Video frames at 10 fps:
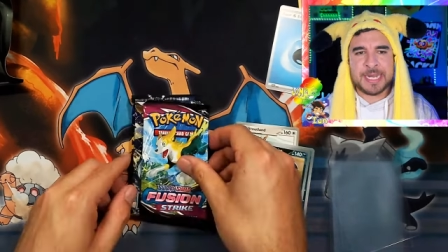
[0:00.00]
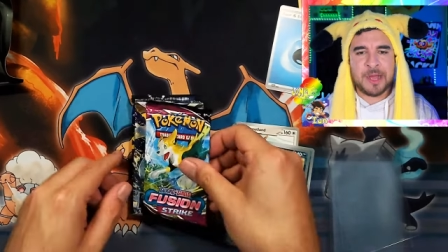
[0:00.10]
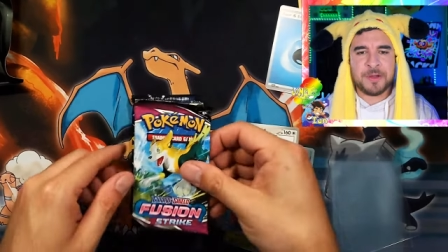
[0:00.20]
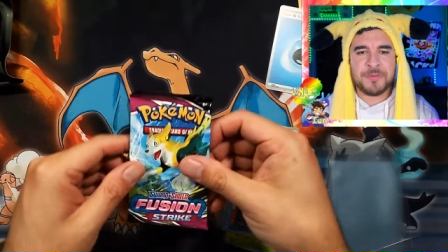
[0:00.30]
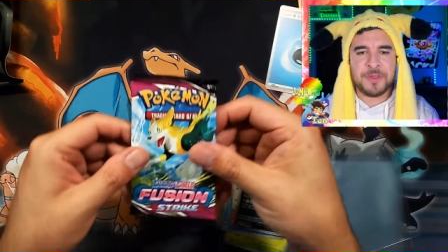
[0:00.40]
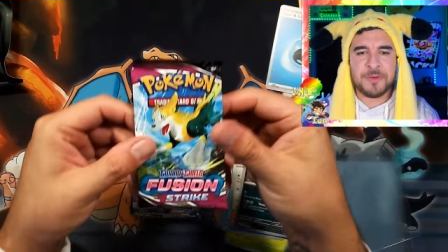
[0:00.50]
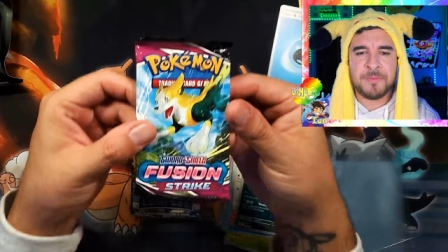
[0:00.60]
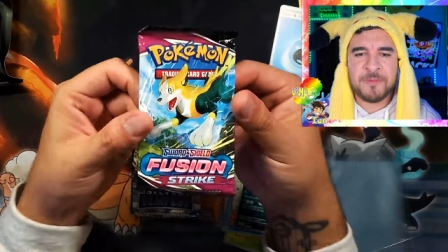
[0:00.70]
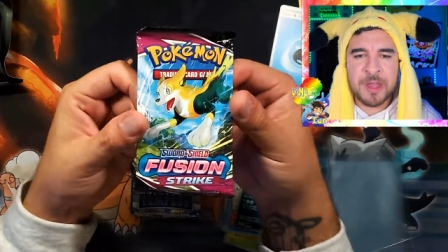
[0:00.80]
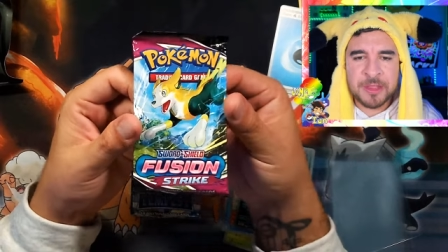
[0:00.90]
Now, if you
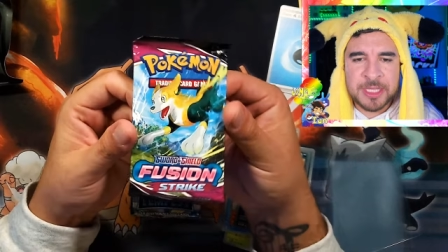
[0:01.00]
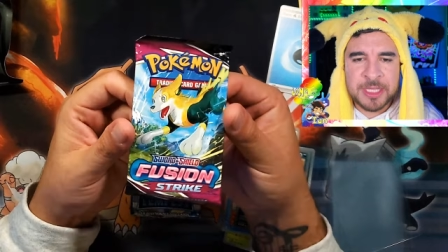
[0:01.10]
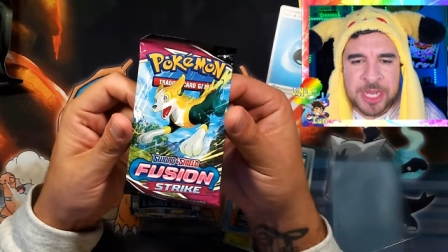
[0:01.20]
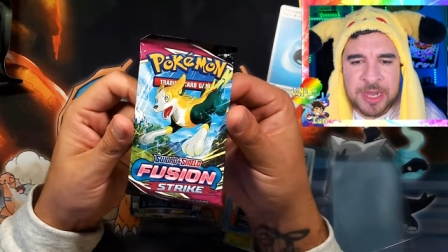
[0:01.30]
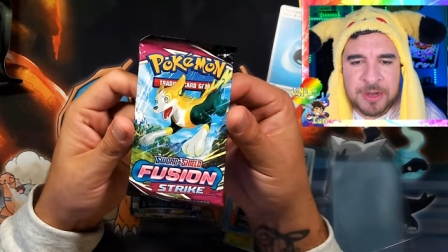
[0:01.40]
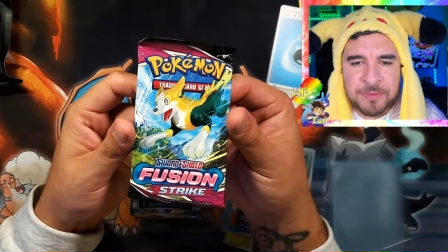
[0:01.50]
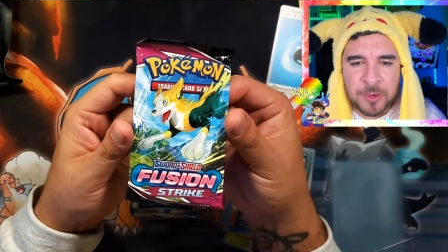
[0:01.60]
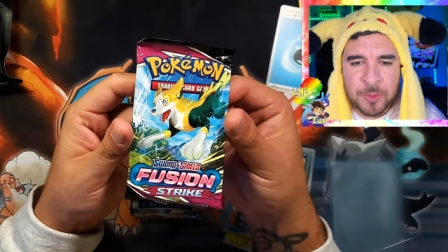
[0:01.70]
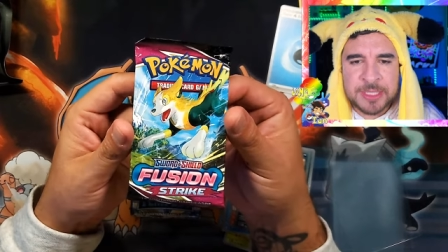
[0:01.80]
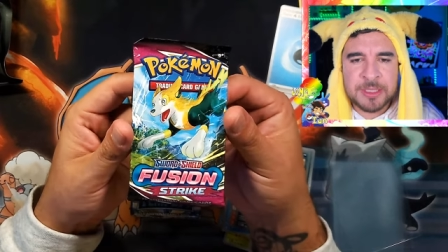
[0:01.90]
follow the channel
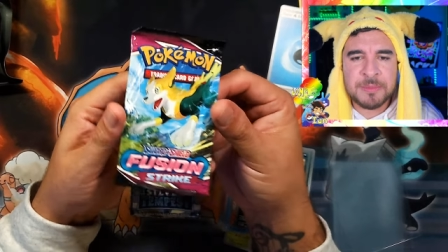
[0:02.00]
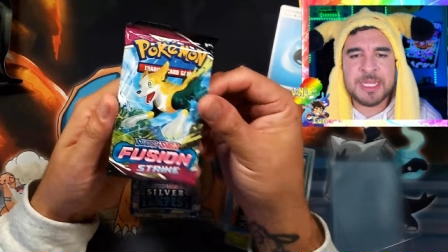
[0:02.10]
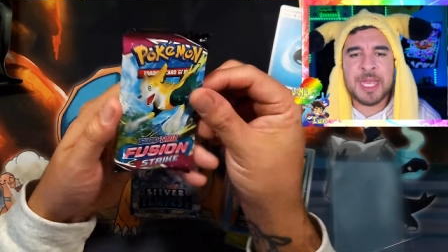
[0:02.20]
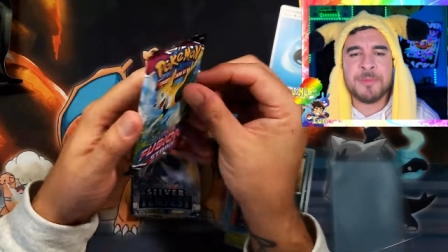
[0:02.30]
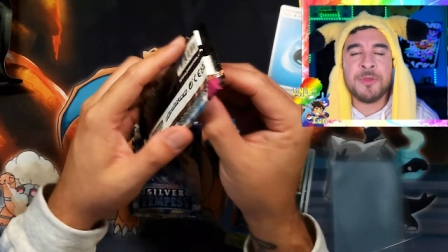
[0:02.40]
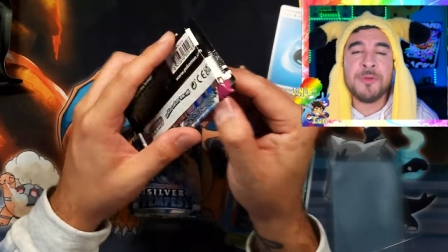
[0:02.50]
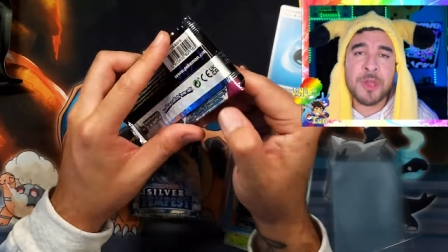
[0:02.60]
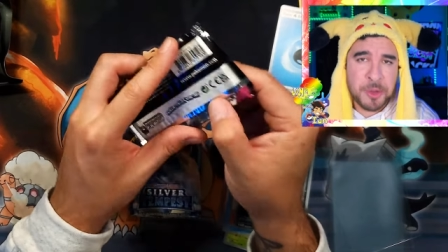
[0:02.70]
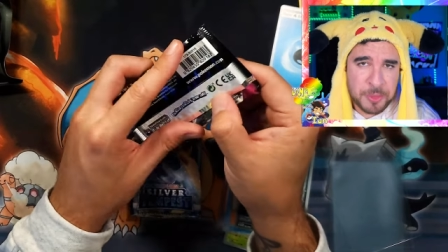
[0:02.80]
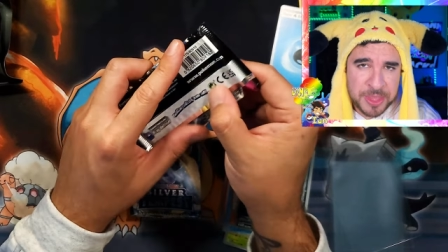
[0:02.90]
for quite some time, you
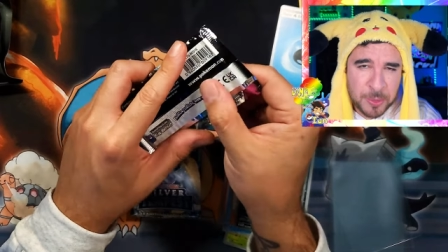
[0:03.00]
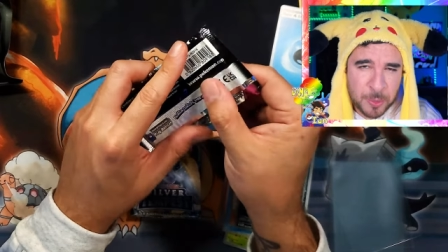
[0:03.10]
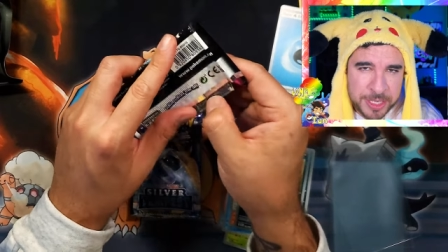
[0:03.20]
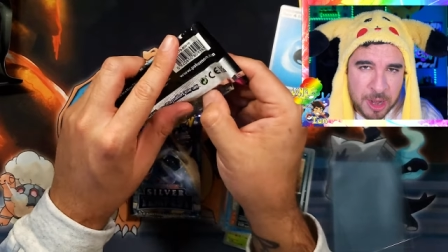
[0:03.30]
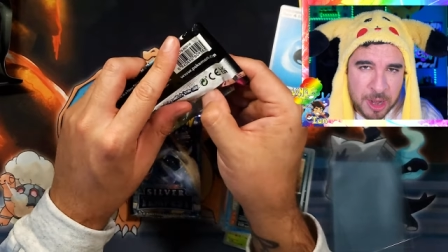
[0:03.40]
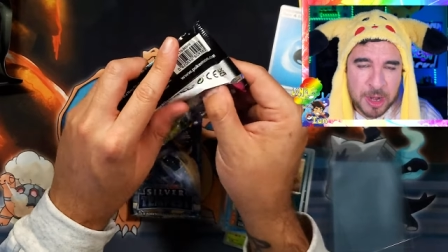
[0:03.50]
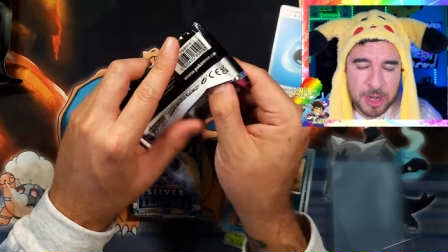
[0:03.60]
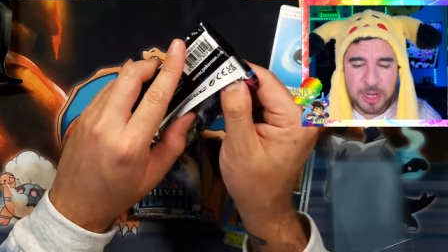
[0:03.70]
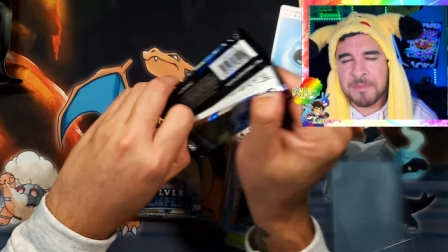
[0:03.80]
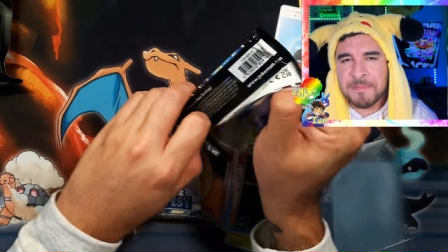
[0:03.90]
know that we are
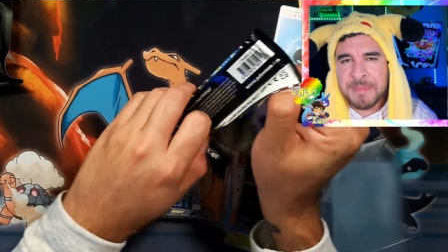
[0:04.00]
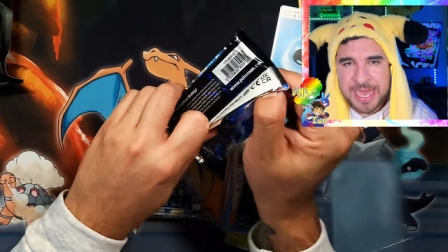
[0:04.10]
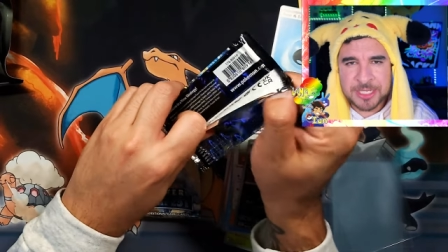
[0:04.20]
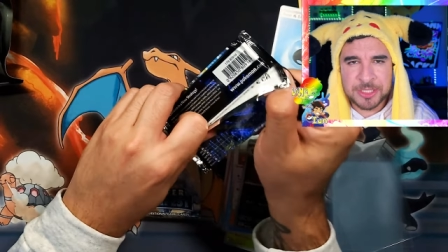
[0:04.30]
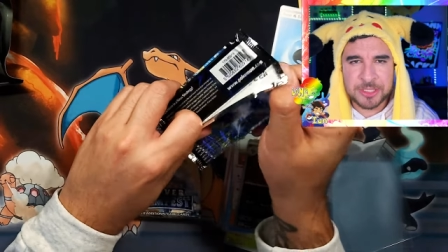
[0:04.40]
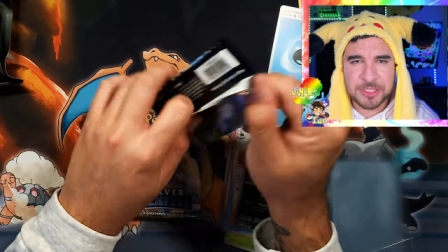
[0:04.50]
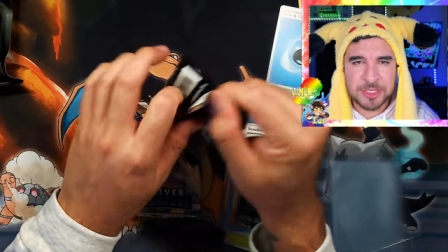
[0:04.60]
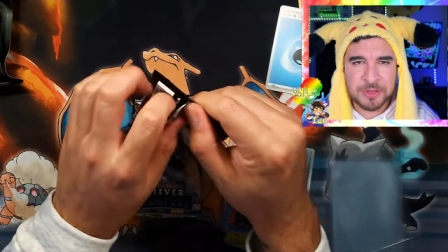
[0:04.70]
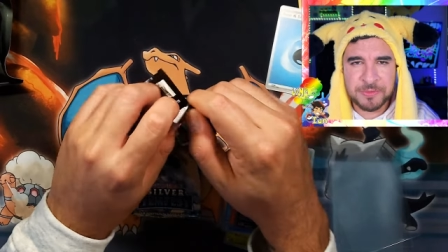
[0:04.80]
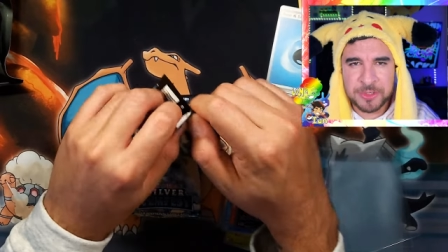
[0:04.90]
the
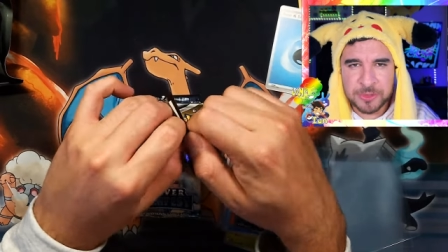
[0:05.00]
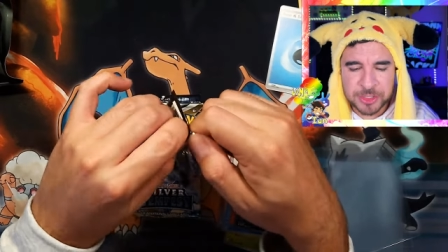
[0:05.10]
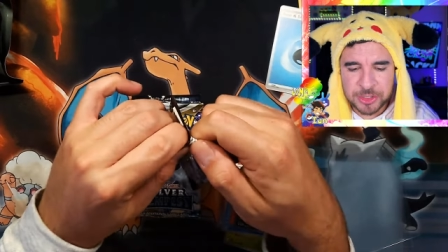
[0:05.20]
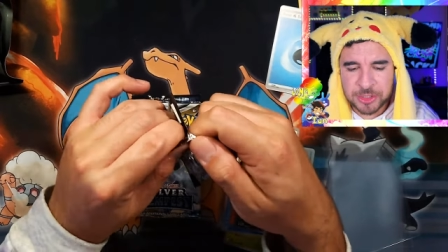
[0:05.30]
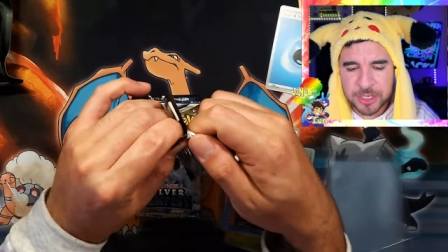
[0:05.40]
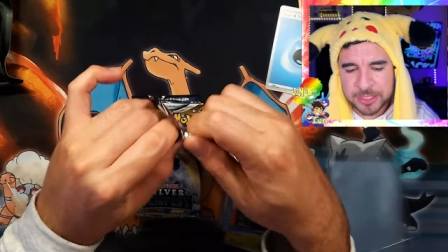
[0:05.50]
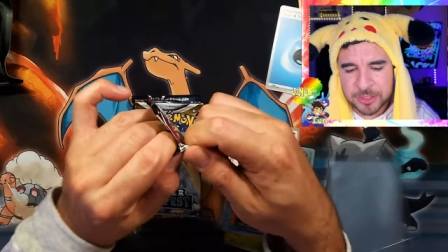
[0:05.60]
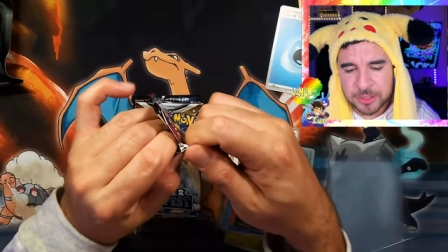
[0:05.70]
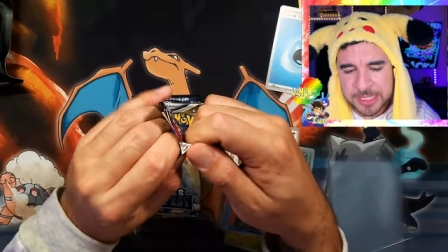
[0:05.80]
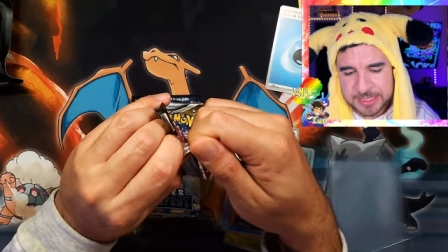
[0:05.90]
masters of Fusion Strike.
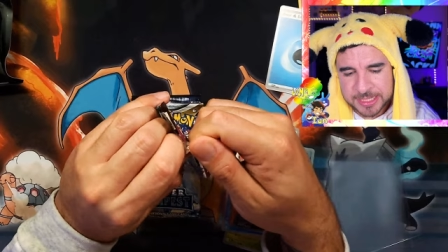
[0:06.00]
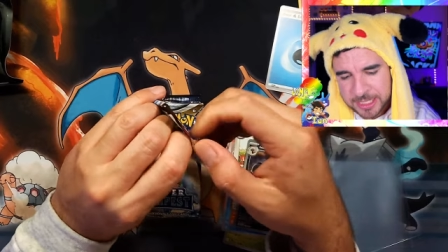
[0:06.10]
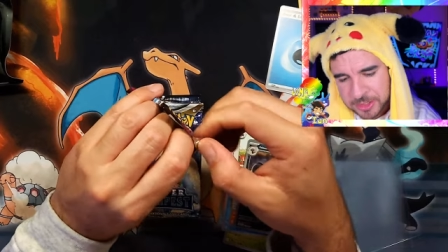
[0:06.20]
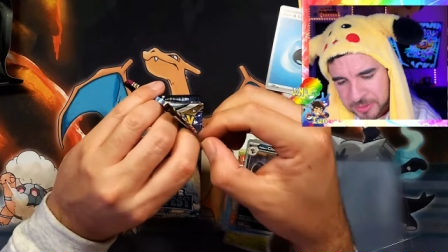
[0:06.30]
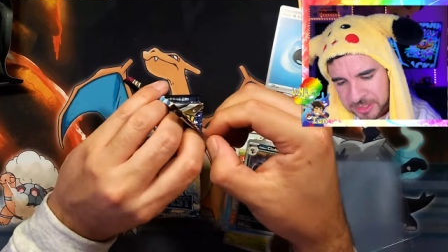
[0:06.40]
So let's get into